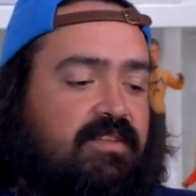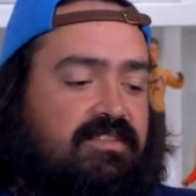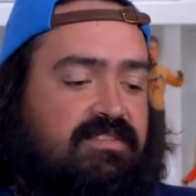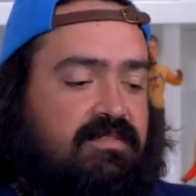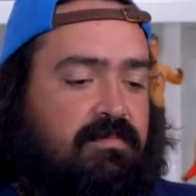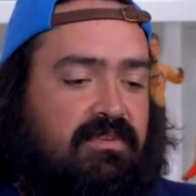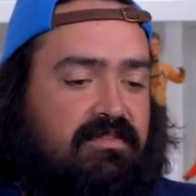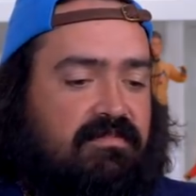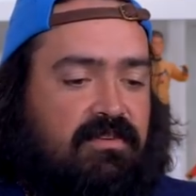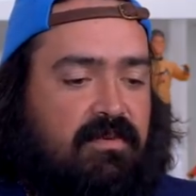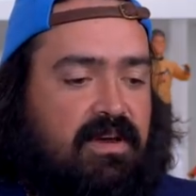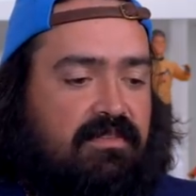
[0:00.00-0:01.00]
just put a
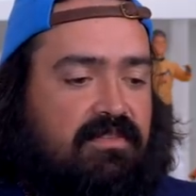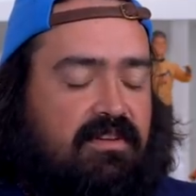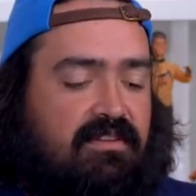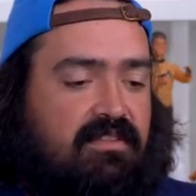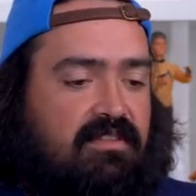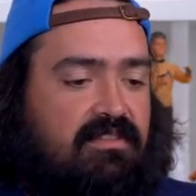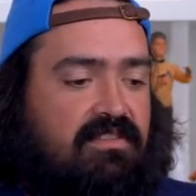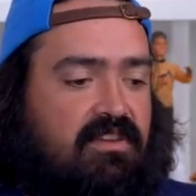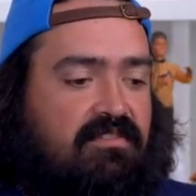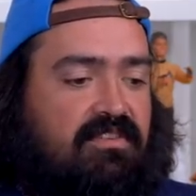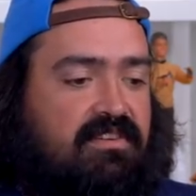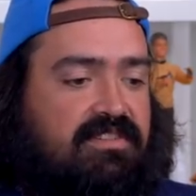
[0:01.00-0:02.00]
few out there that,
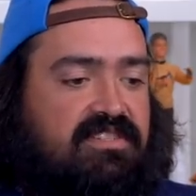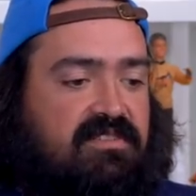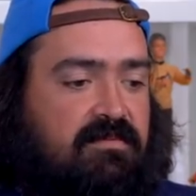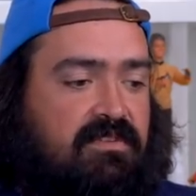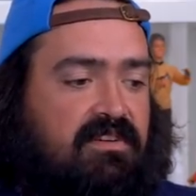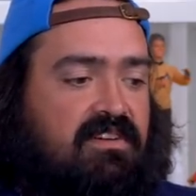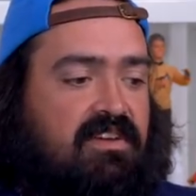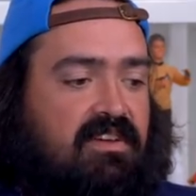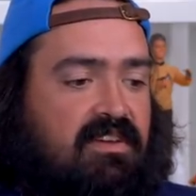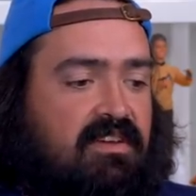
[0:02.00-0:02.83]
that are very similar.